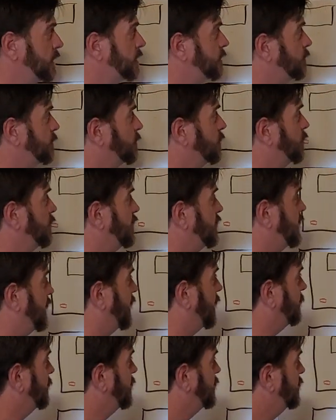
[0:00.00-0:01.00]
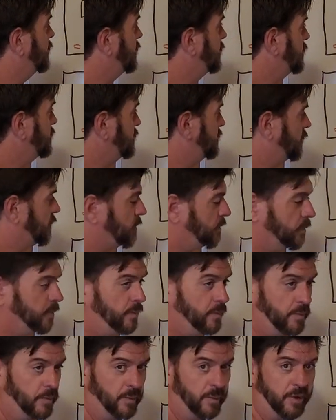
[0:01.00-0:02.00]
quick recap.
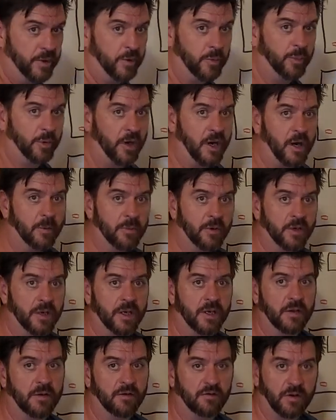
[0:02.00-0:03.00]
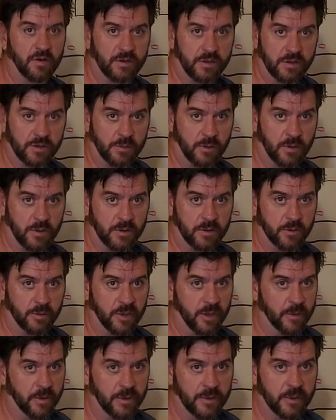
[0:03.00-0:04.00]
So, real property versus personal
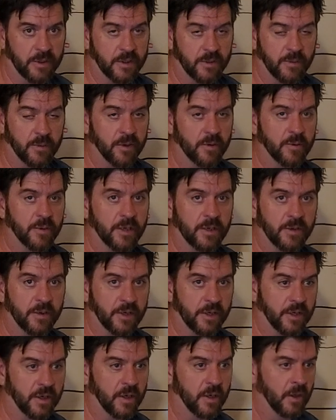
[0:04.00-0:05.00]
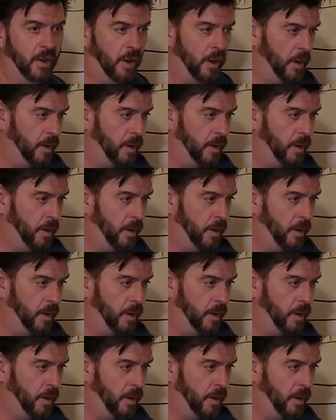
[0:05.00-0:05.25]
property. What, what are we doing here?